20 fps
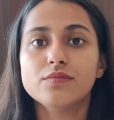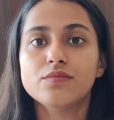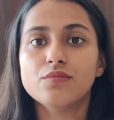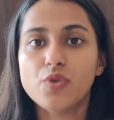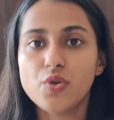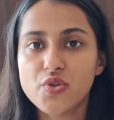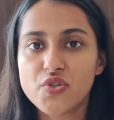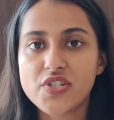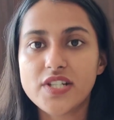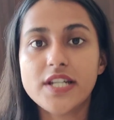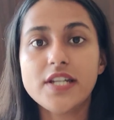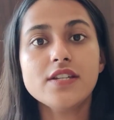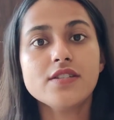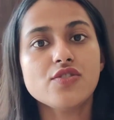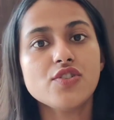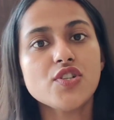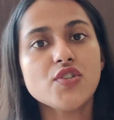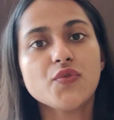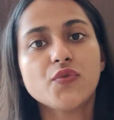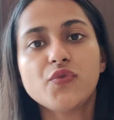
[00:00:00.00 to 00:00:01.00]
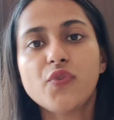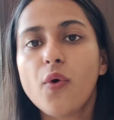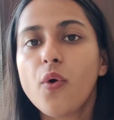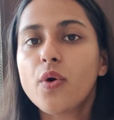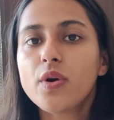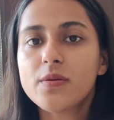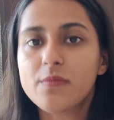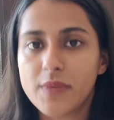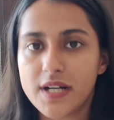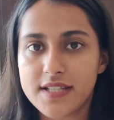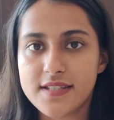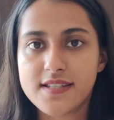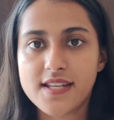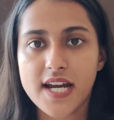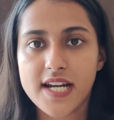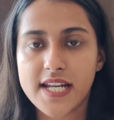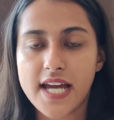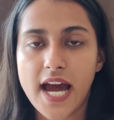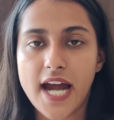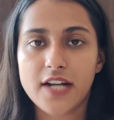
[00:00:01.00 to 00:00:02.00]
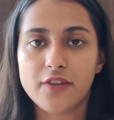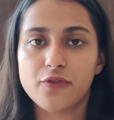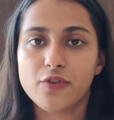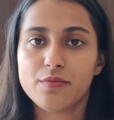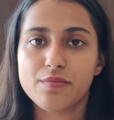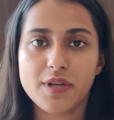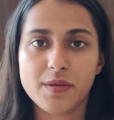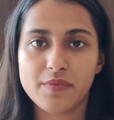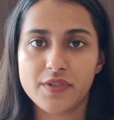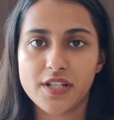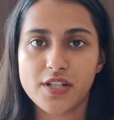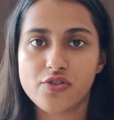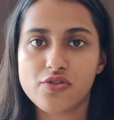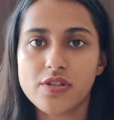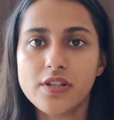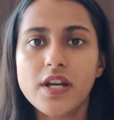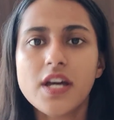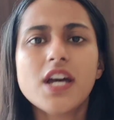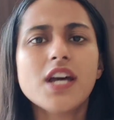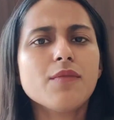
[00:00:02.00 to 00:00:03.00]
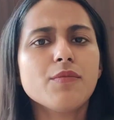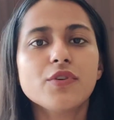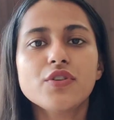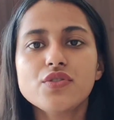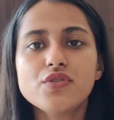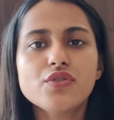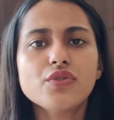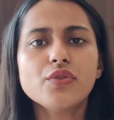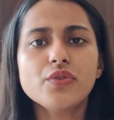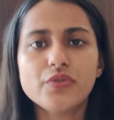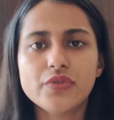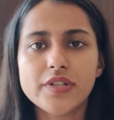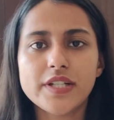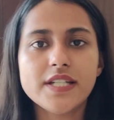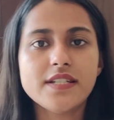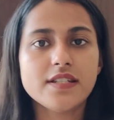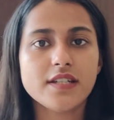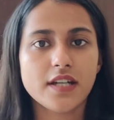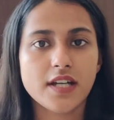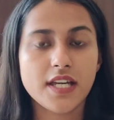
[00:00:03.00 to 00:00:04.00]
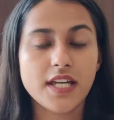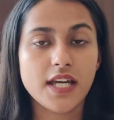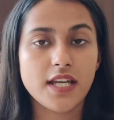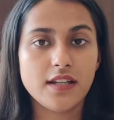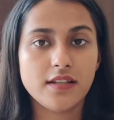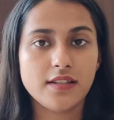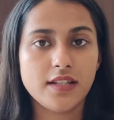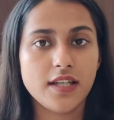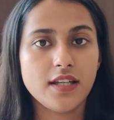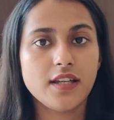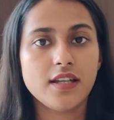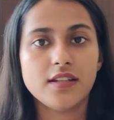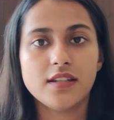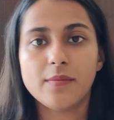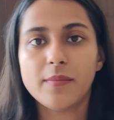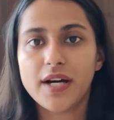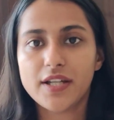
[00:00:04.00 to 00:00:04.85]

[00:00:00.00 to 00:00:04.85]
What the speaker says: mostly just 4 months at hand for preparation, because you don't really study anything in the